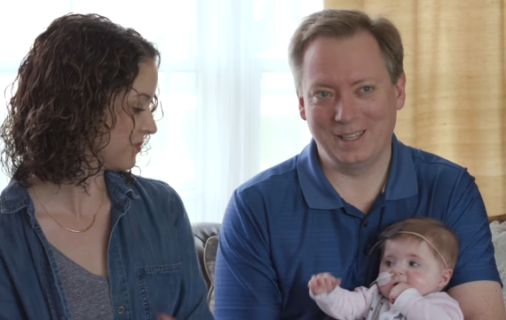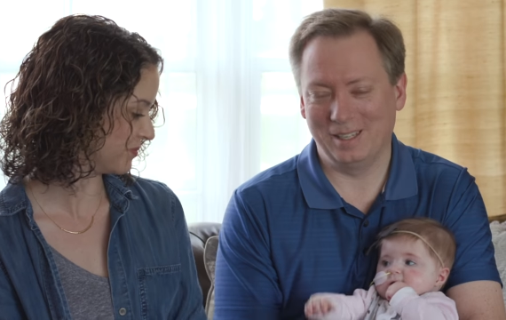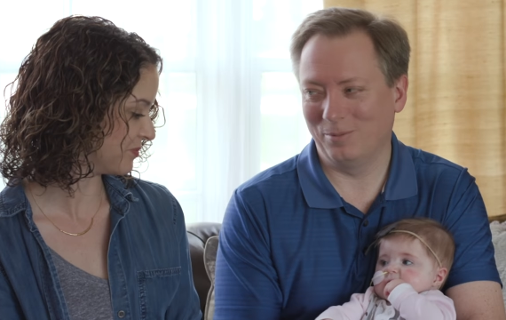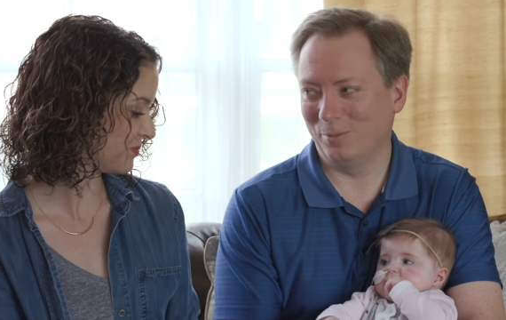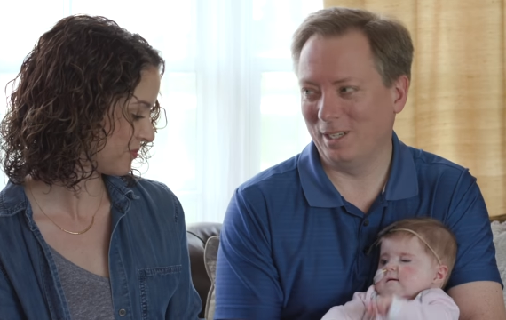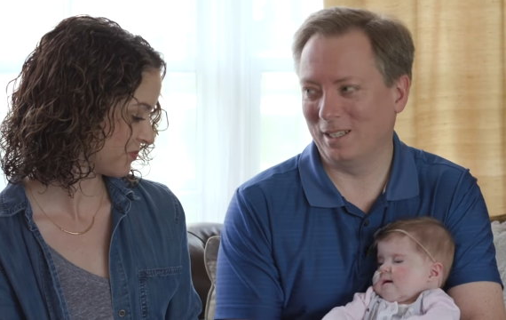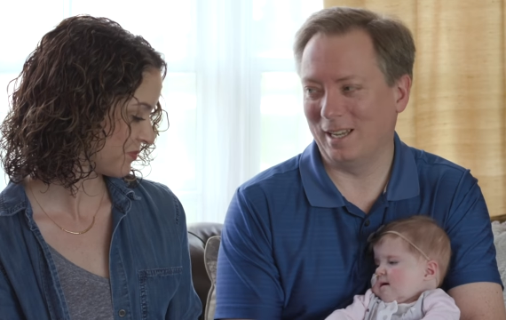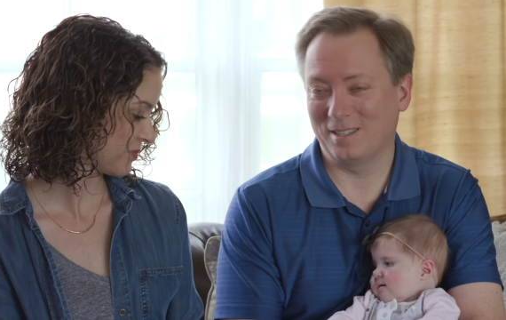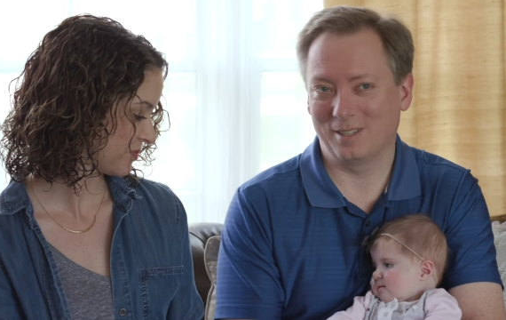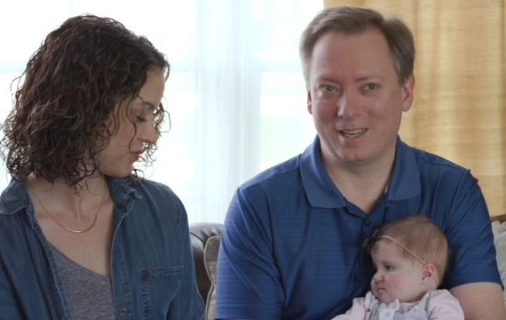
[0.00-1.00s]
Speaker 1: and we had
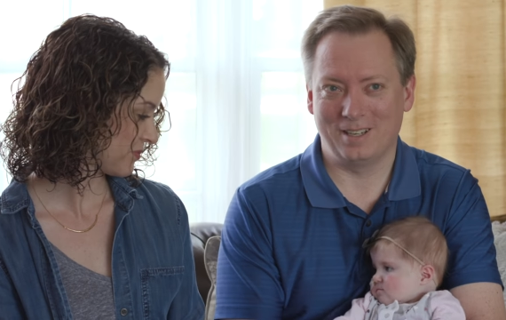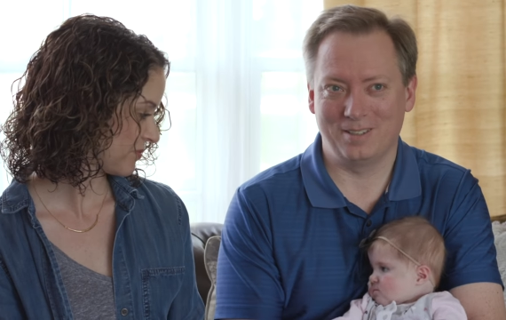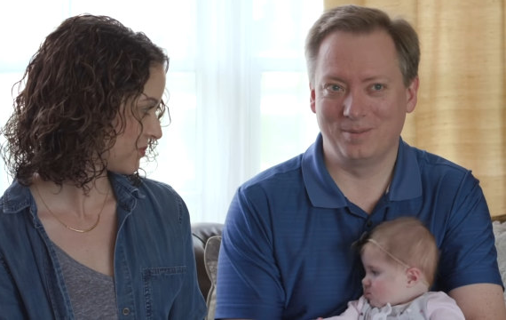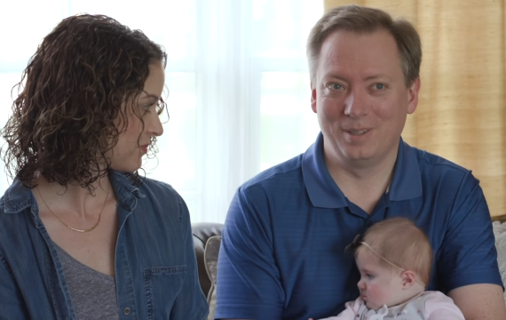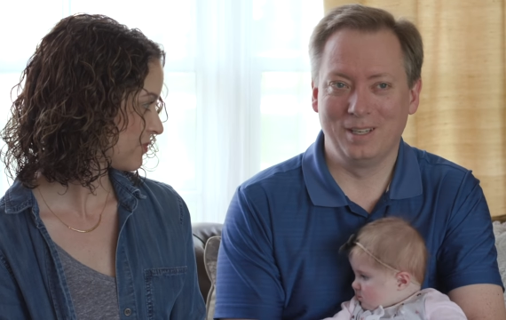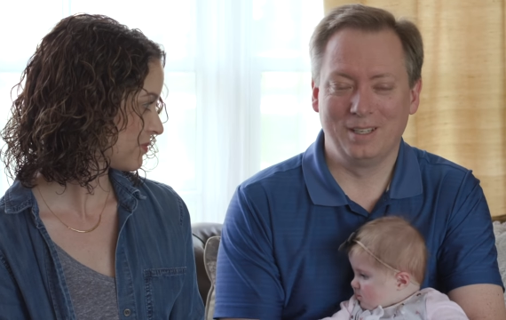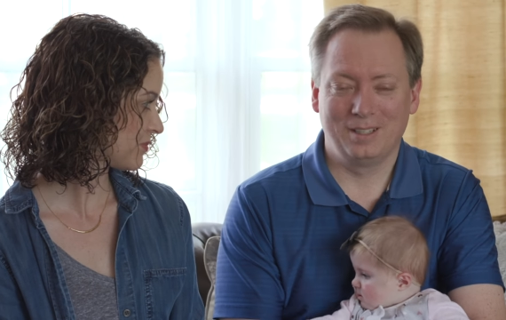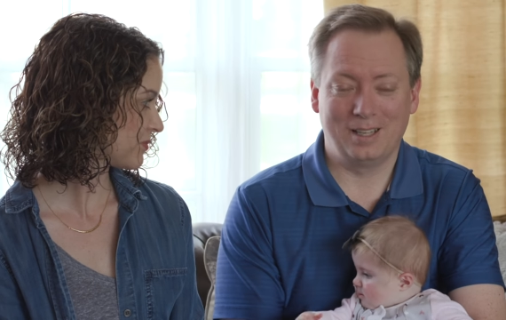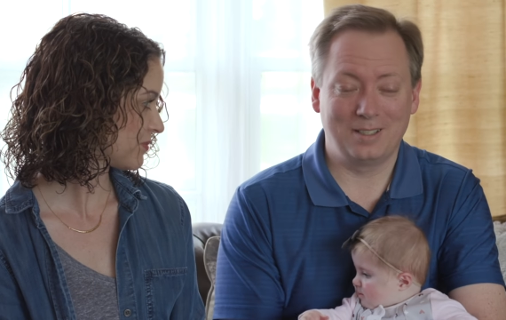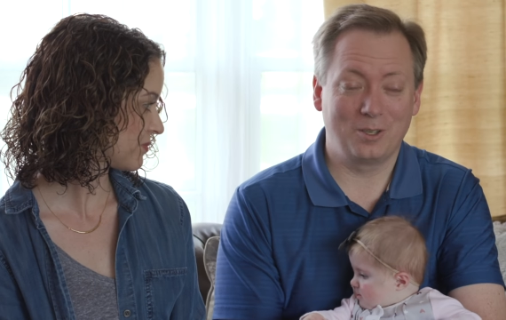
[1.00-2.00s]
lots of kind of
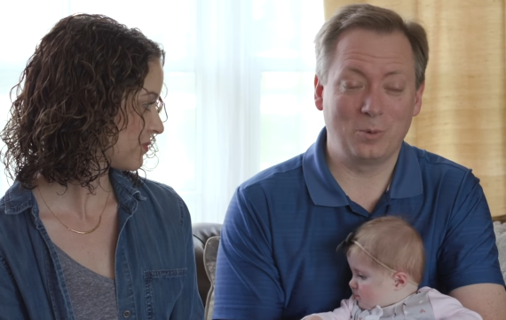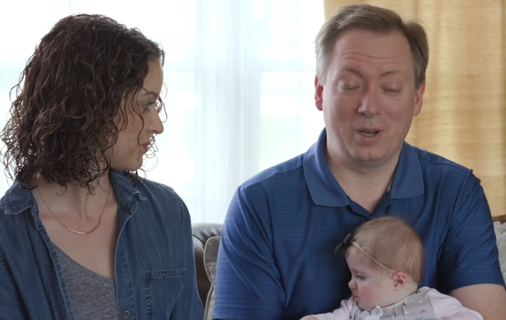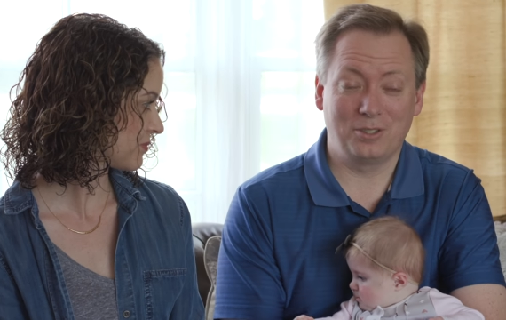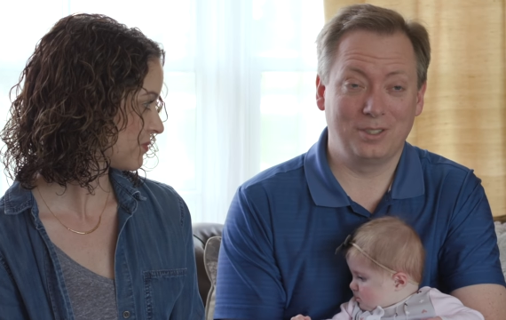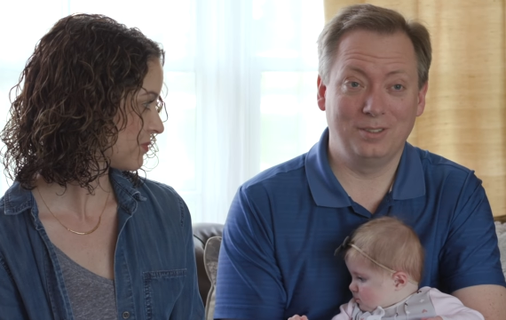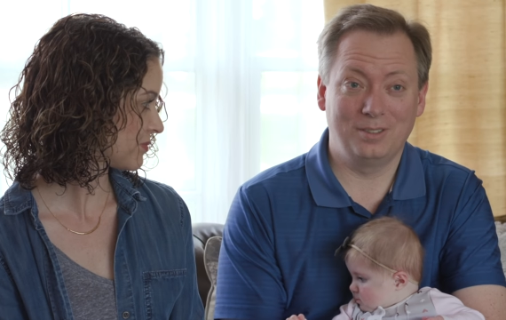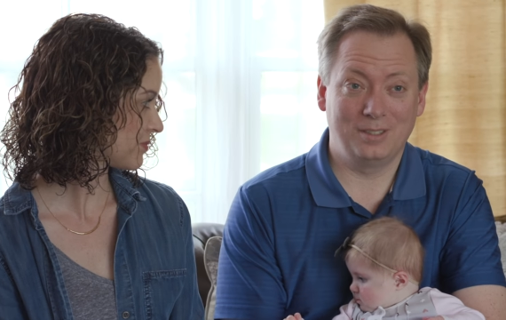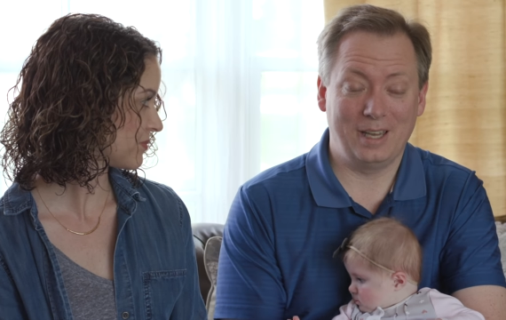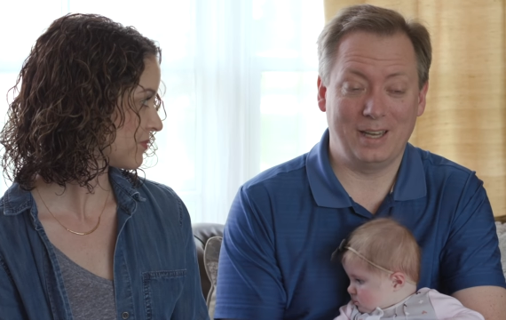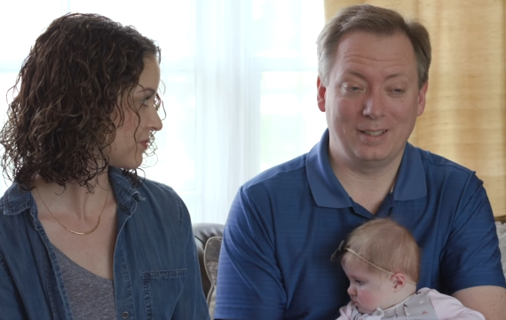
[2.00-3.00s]
lots of questions
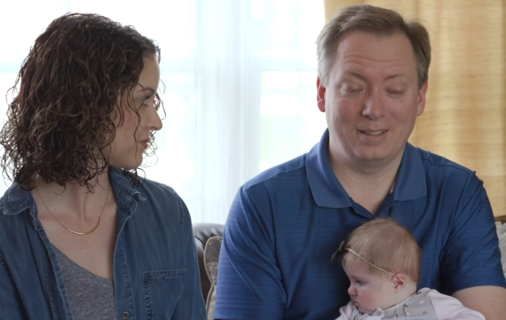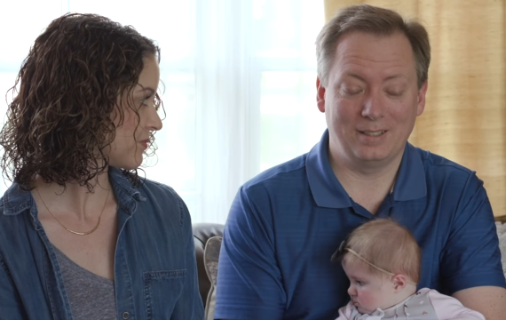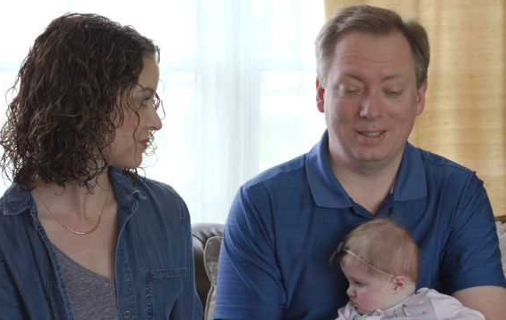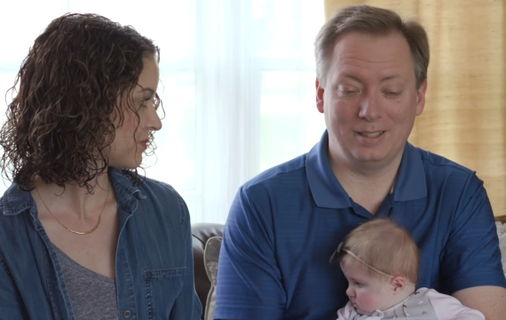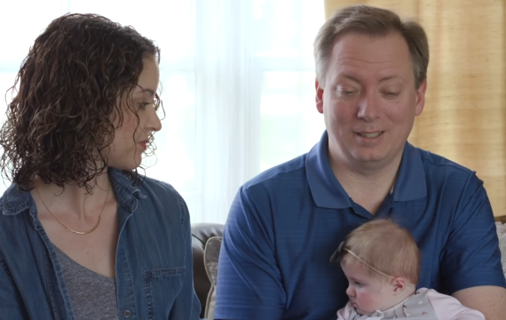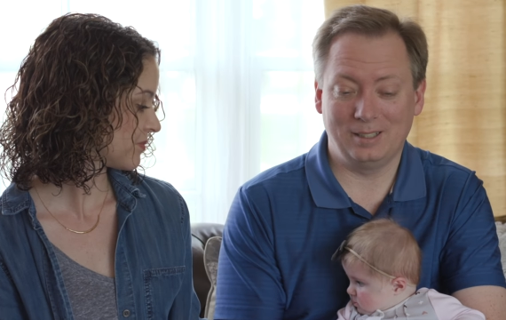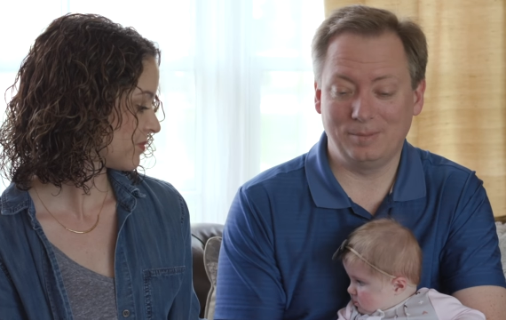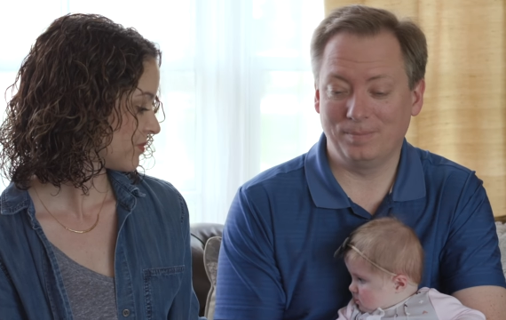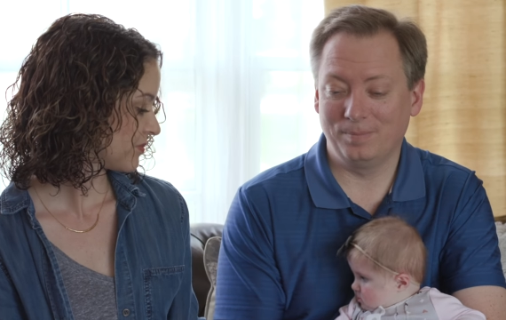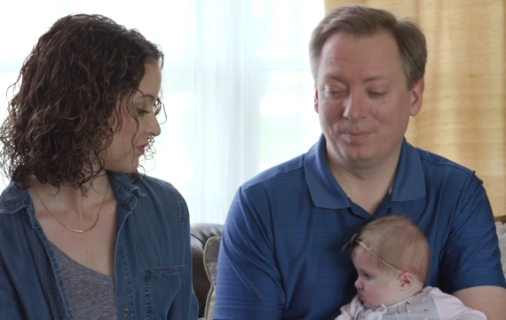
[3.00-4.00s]
that um,
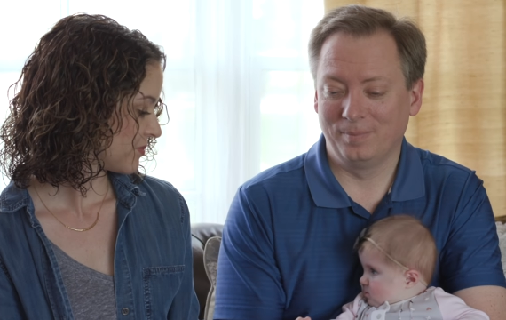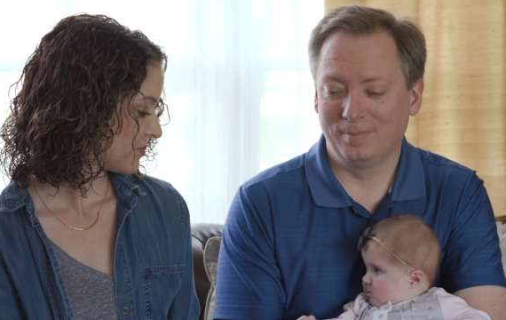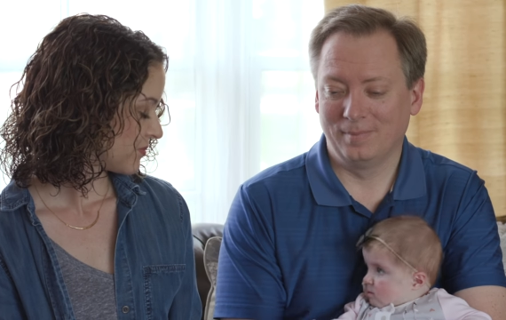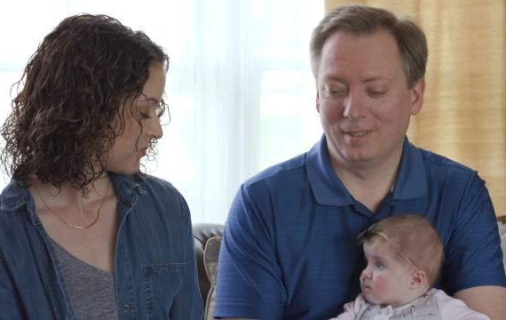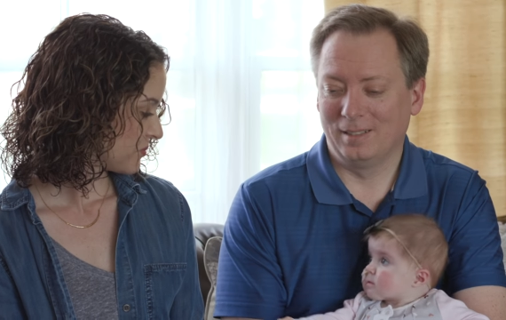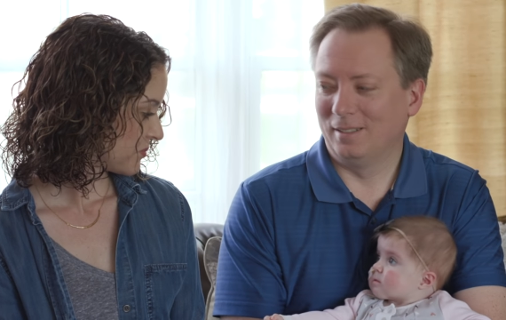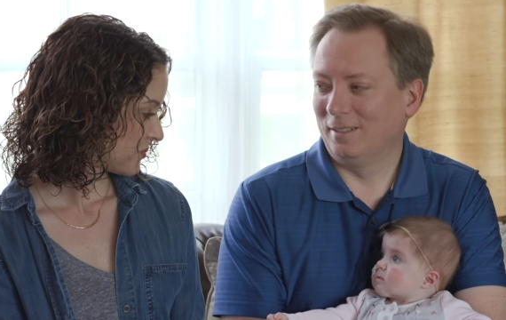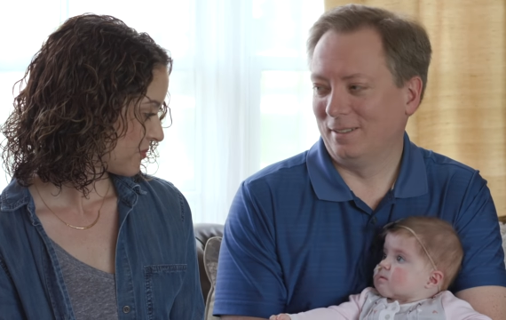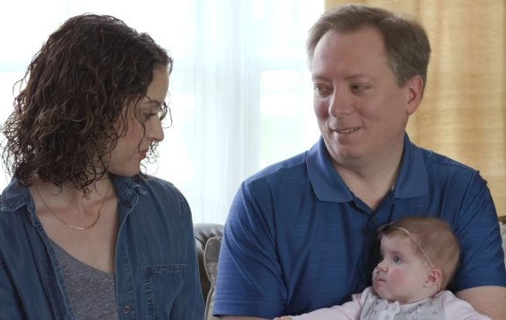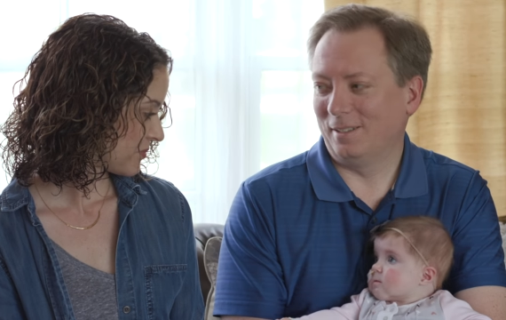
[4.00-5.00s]

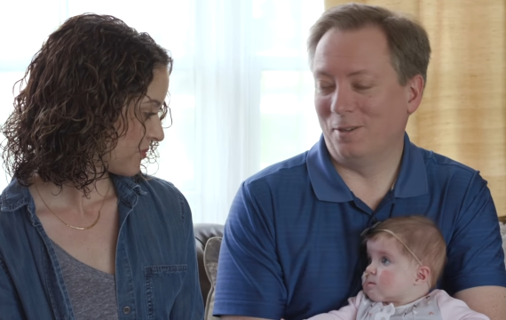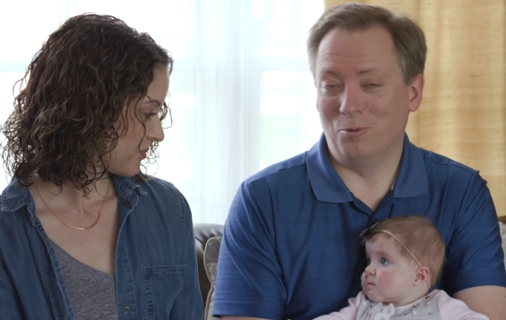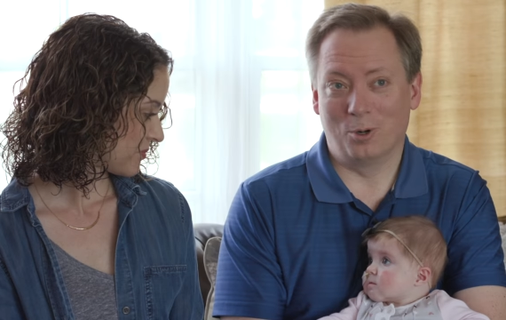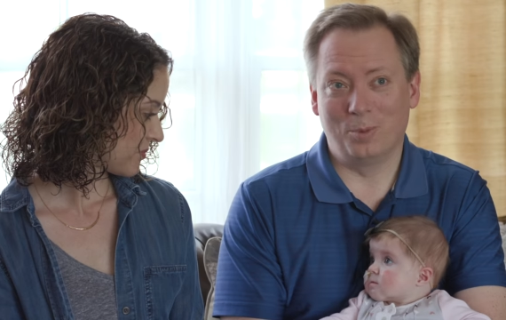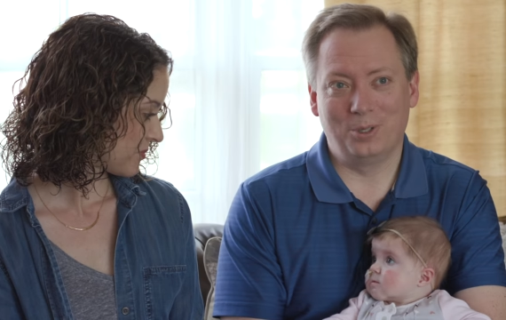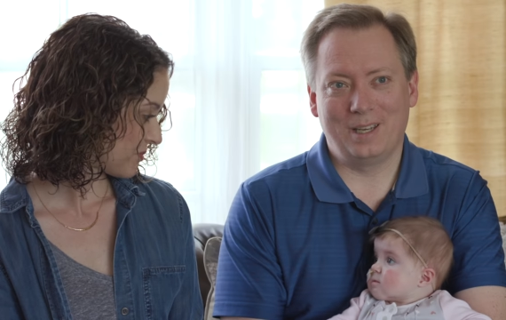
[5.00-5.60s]
on normal